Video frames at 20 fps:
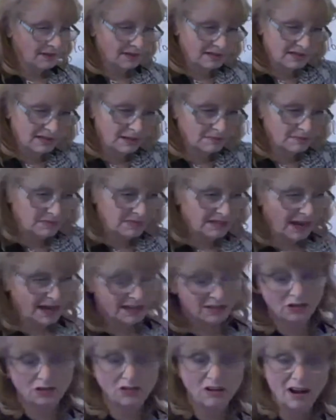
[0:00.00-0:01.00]
some
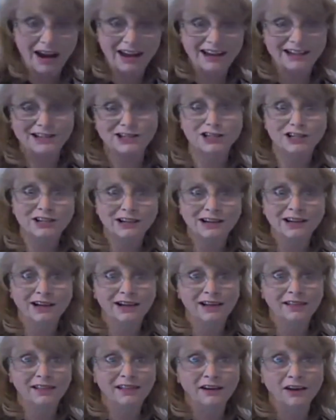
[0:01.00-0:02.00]
test grades
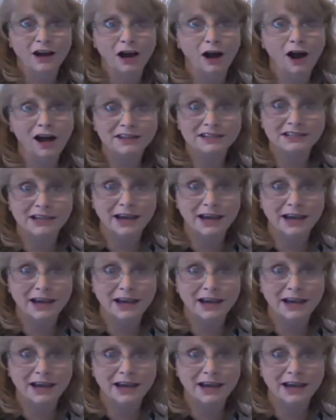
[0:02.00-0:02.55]
on